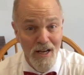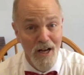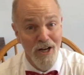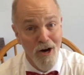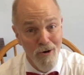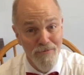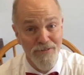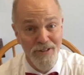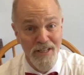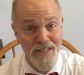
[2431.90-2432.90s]

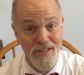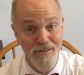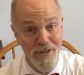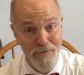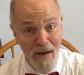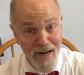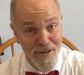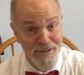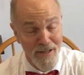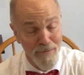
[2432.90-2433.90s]
hopefully to inspire
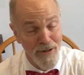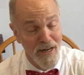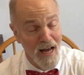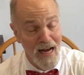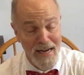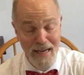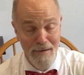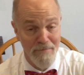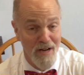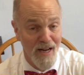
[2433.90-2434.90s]
someone. I
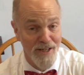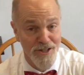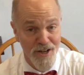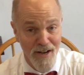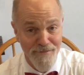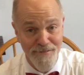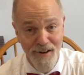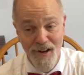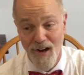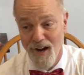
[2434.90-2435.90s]
am not a chef.
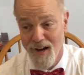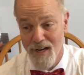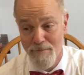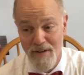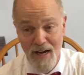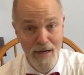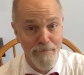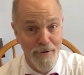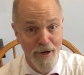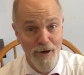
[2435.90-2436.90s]
I am not a
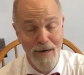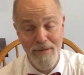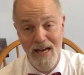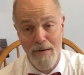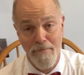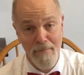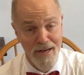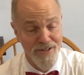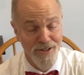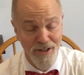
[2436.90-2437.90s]
pro. I'm not a
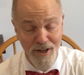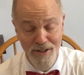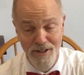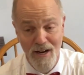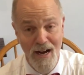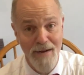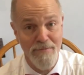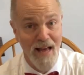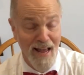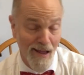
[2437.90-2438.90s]
master gardener. I'm
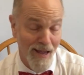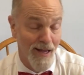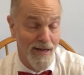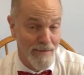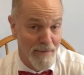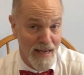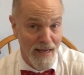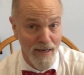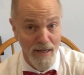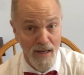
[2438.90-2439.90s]
a
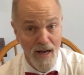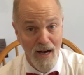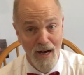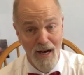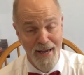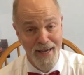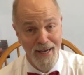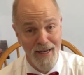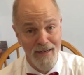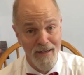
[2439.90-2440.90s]
handyman. Uh,
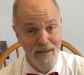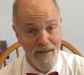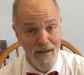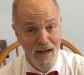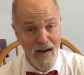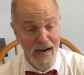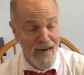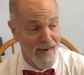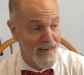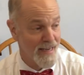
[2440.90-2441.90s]
and
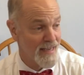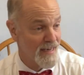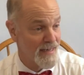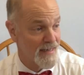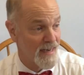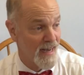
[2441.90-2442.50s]
I, uh,